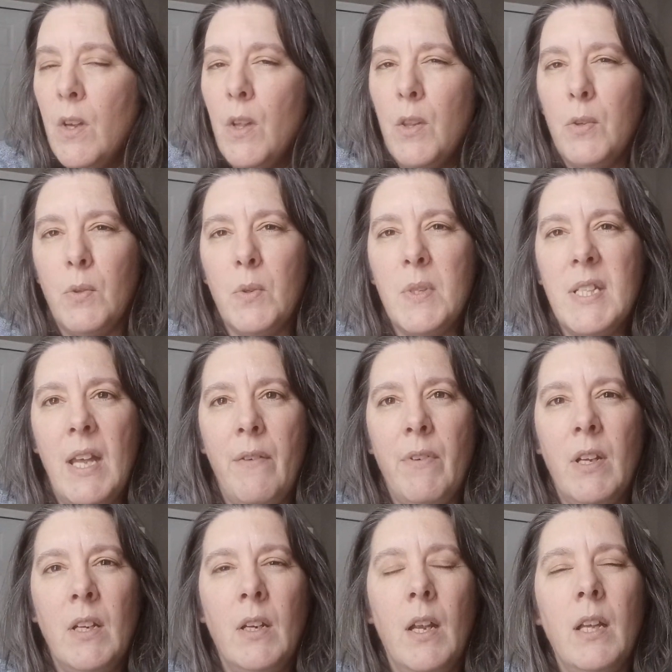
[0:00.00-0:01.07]
through
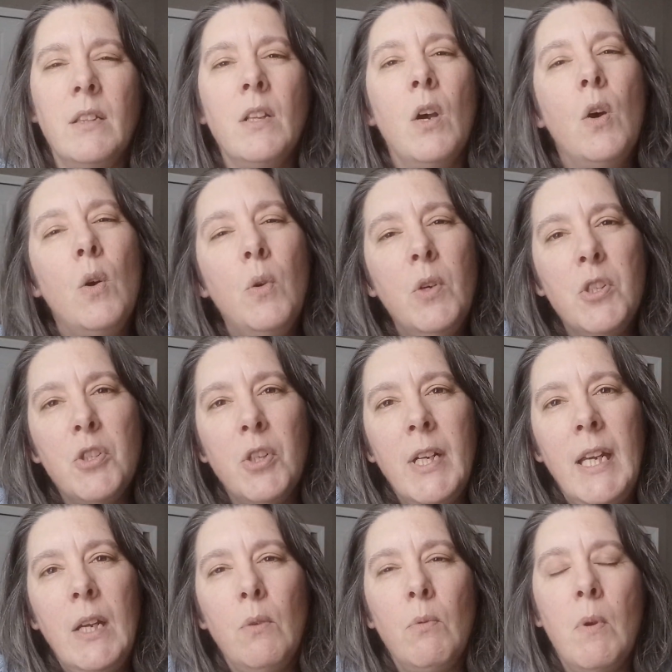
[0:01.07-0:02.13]
7. And the oak
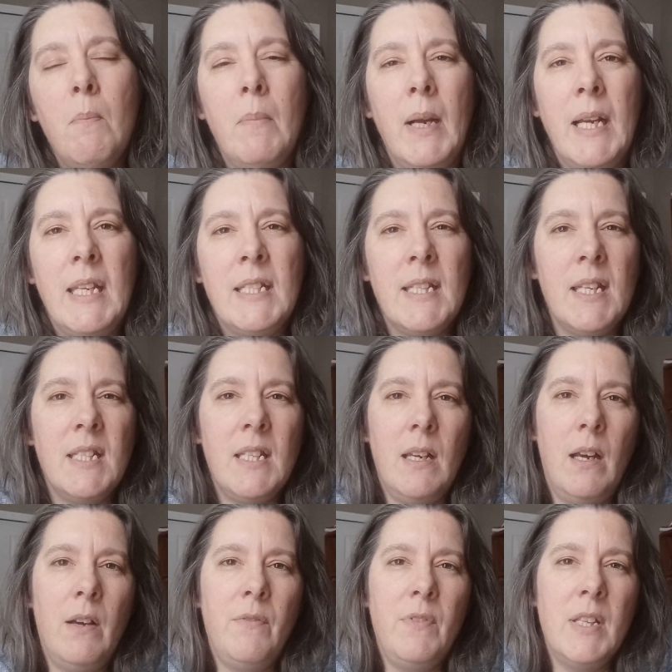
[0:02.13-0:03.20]
tree reminds us
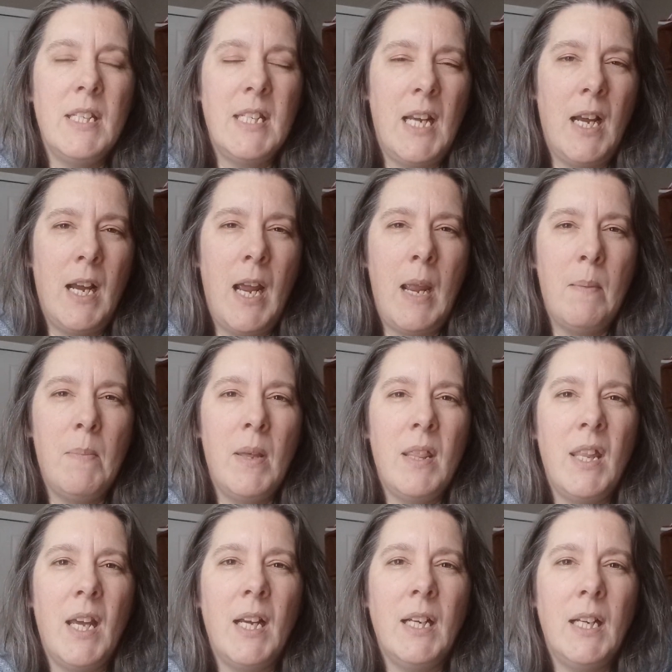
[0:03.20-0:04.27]
of the time
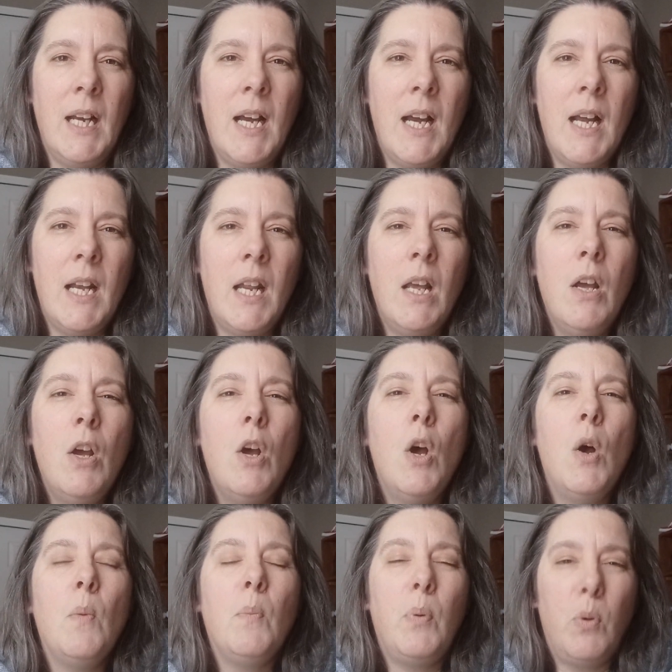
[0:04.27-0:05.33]
that God
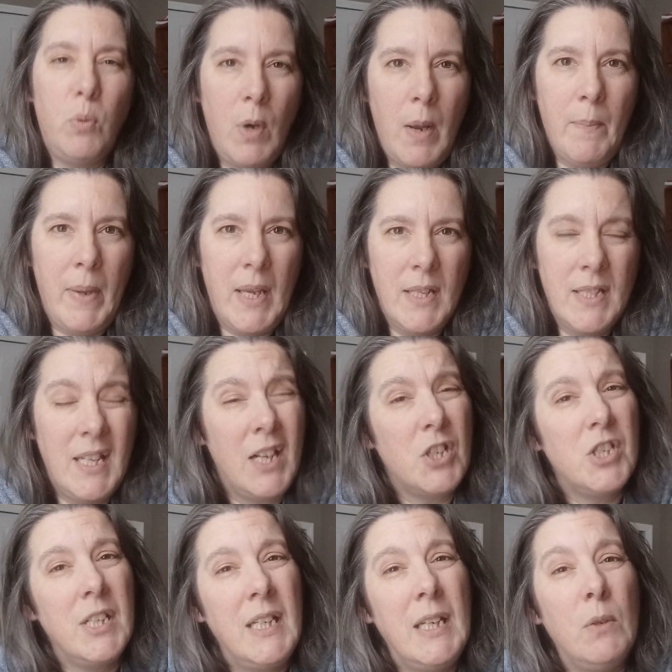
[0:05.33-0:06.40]
promised.
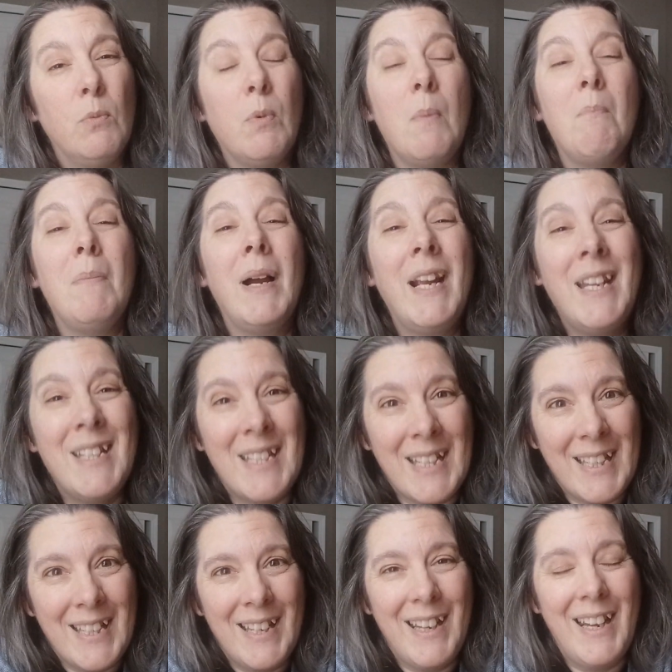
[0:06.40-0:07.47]
Actually, he
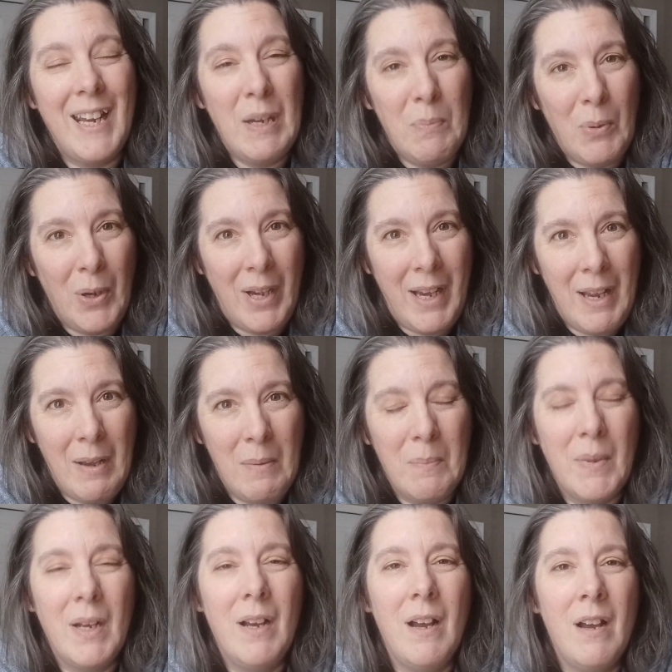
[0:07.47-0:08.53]
reminded
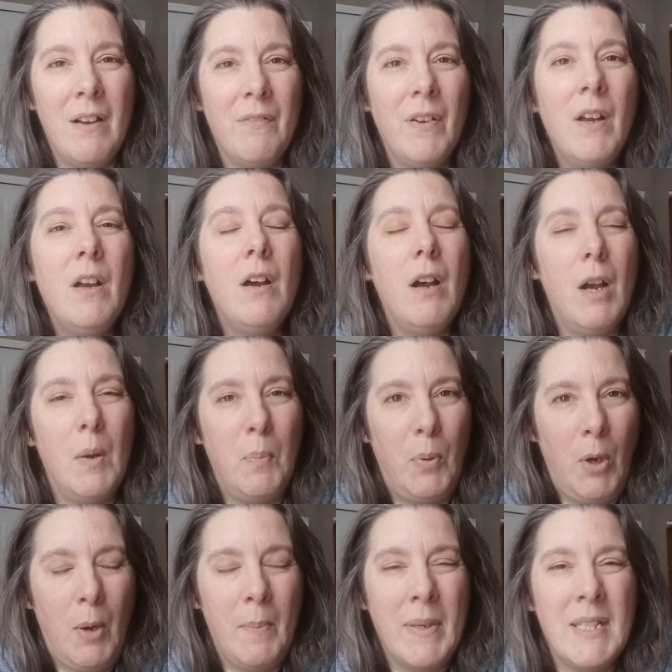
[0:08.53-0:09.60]
Abraham of a
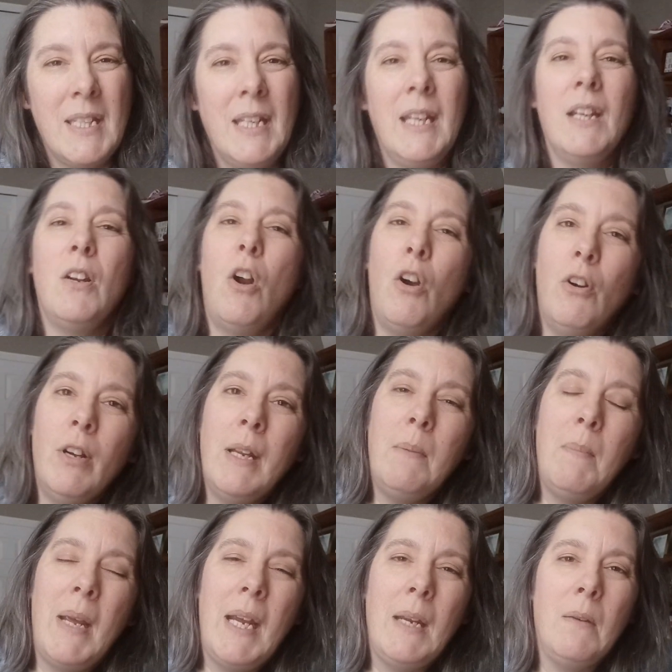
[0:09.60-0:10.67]
promise he had already
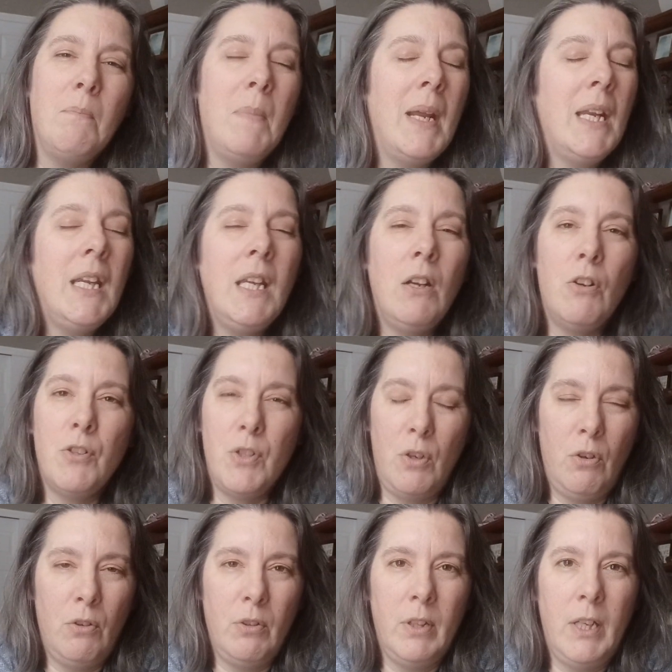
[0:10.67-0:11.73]
made many years
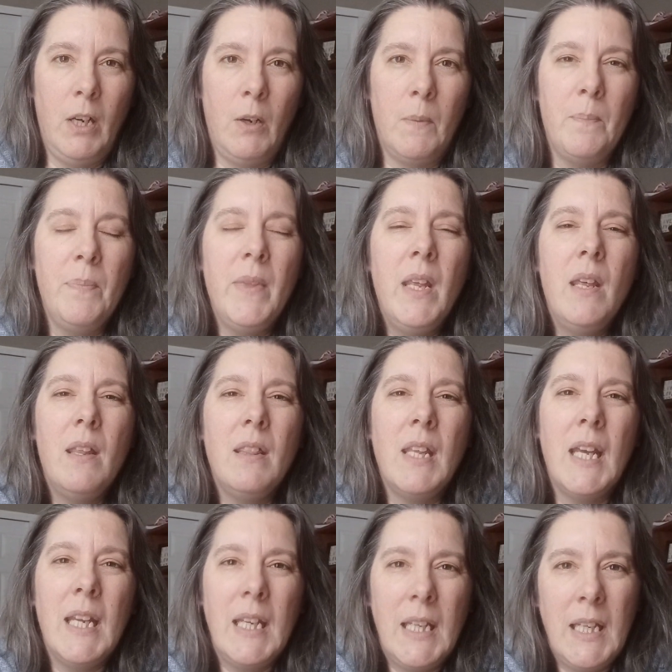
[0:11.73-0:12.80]
earlier,
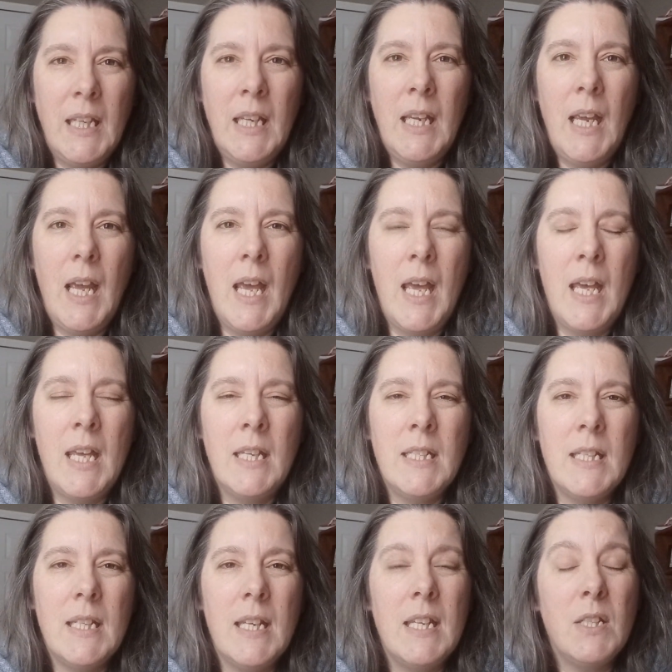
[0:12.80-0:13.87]
that he
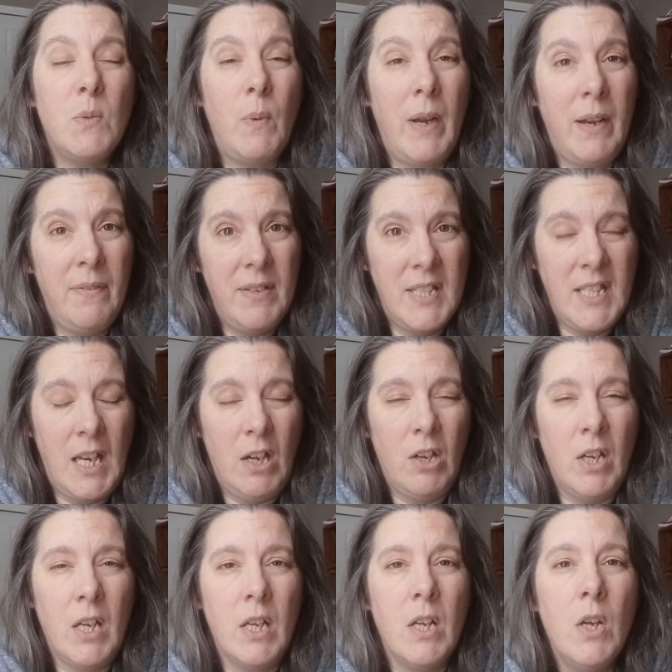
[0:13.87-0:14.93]
and his wife
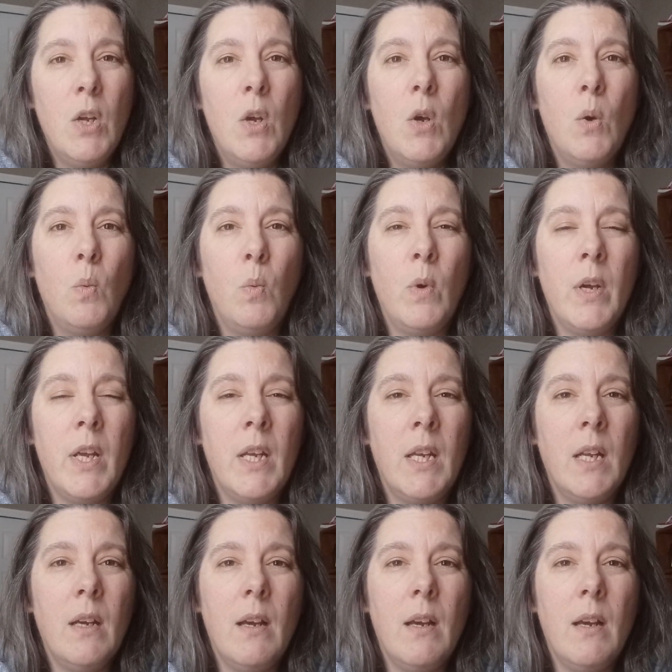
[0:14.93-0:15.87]
Sarah would